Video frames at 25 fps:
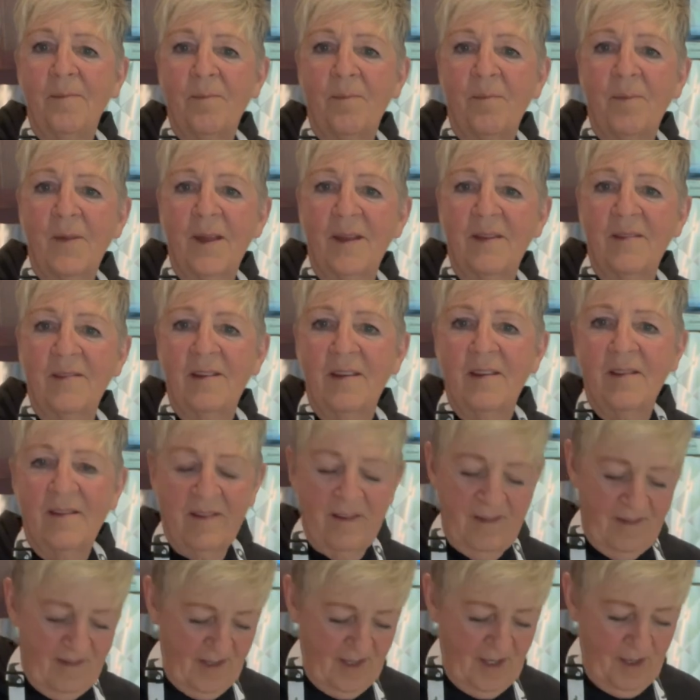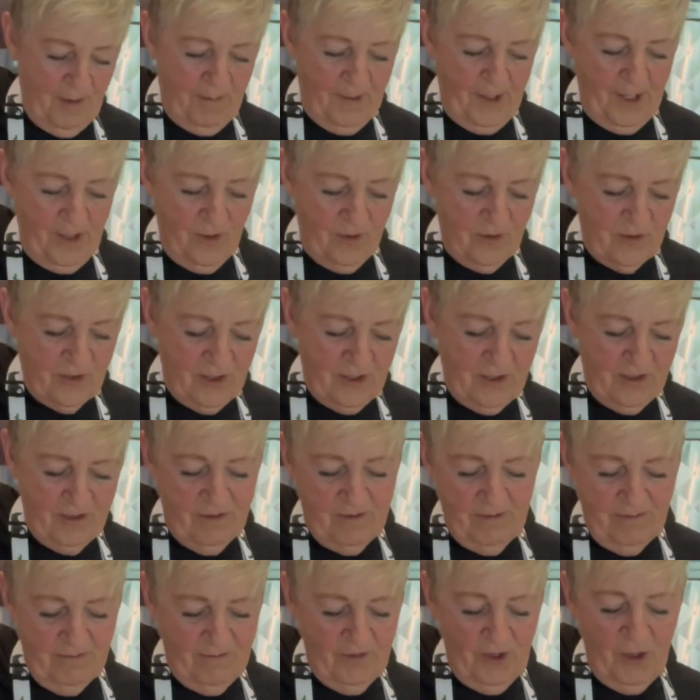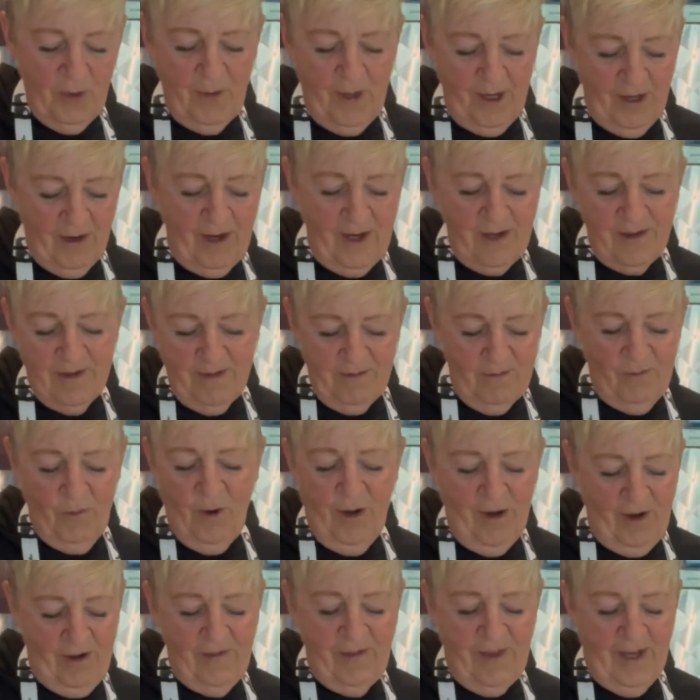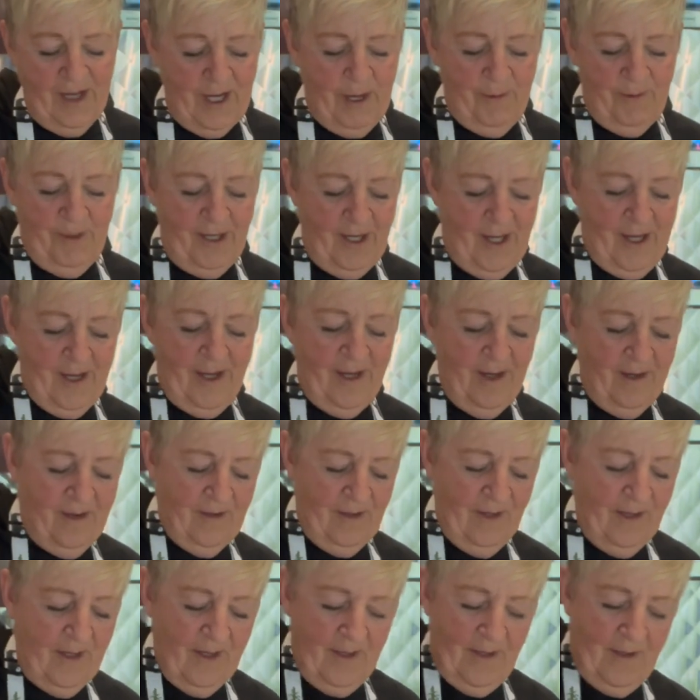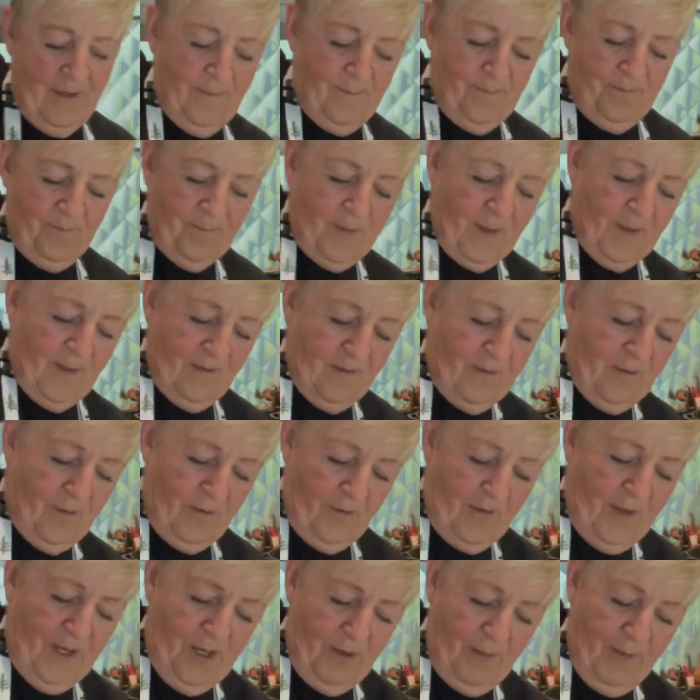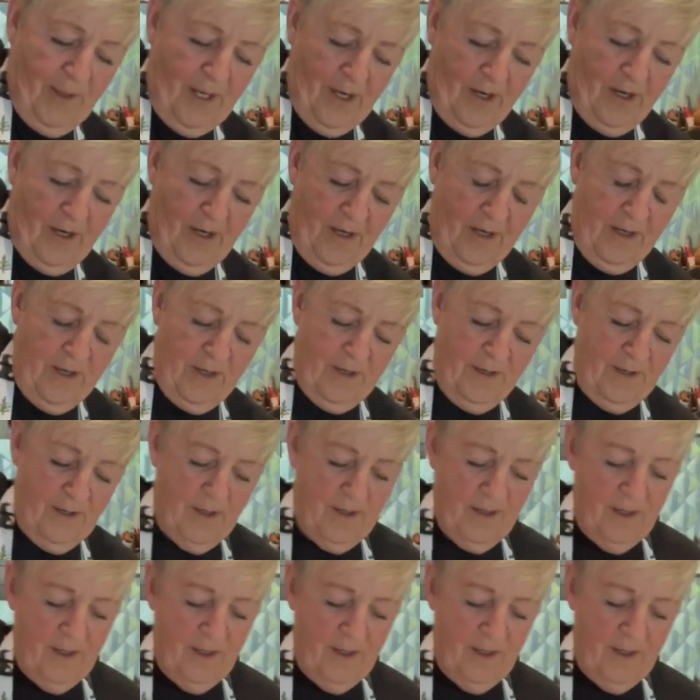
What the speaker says: consistency about where I think I would like it. So there we are.